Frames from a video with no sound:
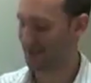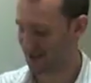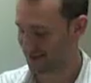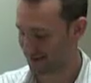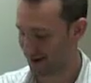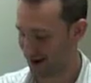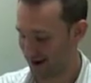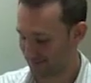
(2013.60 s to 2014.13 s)

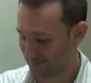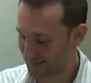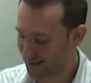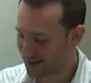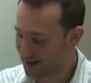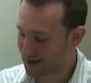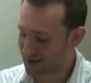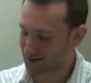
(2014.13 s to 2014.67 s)
That's right.
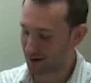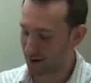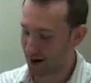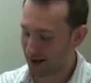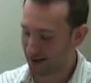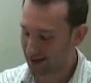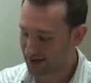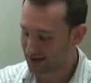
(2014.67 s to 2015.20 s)
So
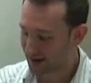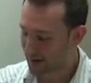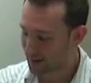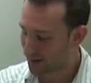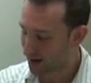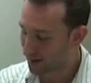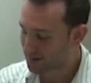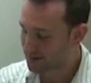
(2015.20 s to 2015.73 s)

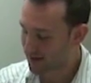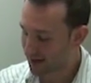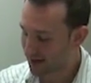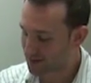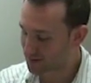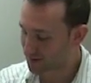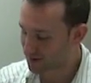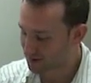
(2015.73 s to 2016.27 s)
anytime up to
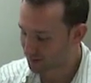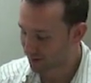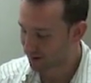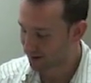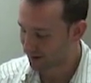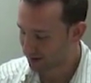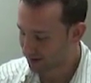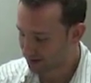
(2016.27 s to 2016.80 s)
age
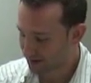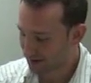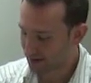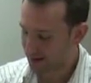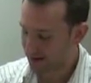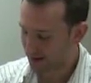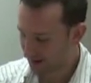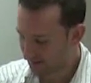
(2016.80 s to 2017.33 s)
120,
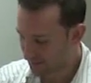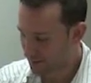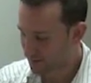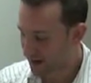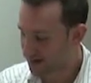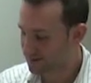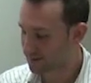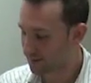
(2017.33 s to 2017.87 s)
if you
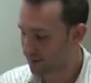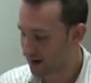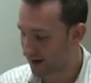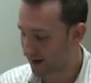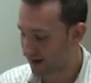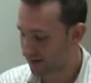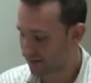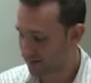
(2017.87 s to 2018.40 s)
pass
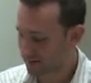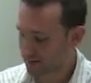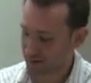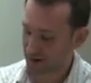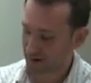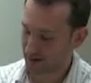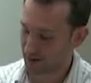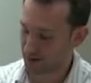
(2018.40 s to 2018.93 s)
away,
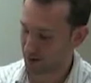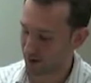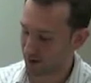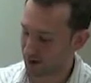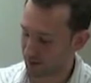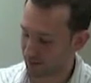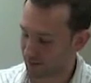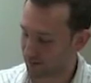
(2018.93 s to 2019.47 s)
you
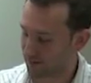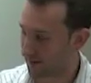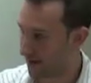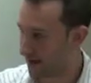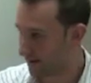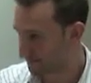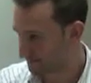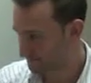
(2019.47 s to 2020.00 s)
are covered for
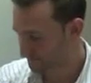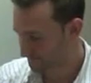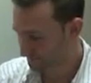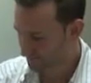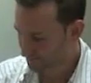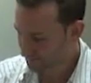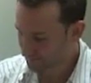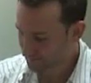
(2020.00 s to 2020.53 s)
that.
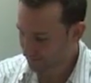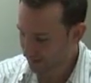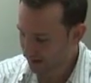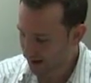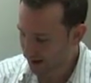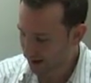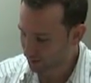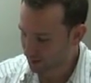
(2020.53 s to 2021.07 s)

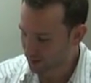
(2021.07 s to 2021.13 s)
And